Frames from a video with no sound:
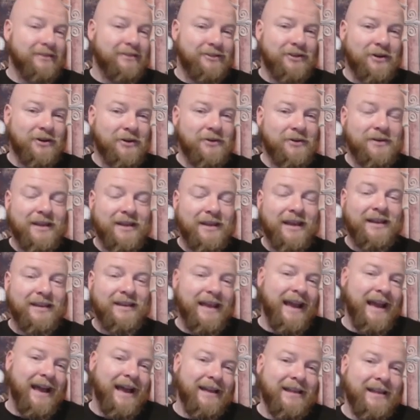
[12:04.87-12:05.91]
So,
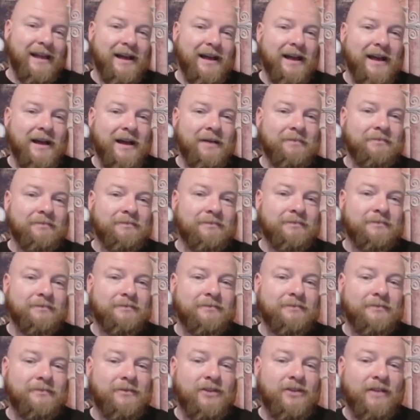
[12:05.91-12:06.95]
yeah, um,
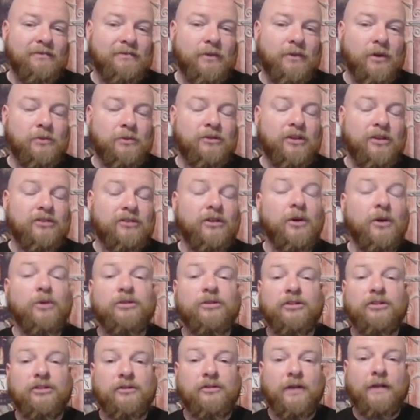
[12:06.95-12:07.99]
Jeff Probst is the
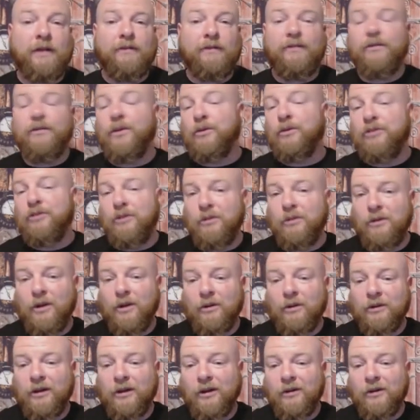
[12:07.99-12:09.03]
host of Survivor for those of you who
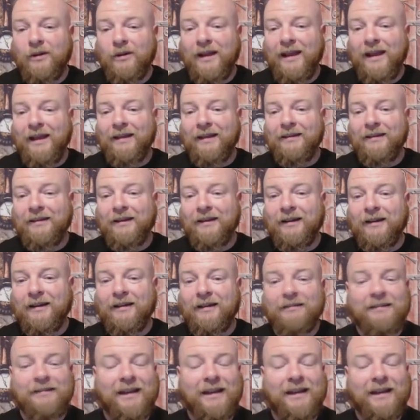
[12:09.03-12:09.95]
don't know, and uh,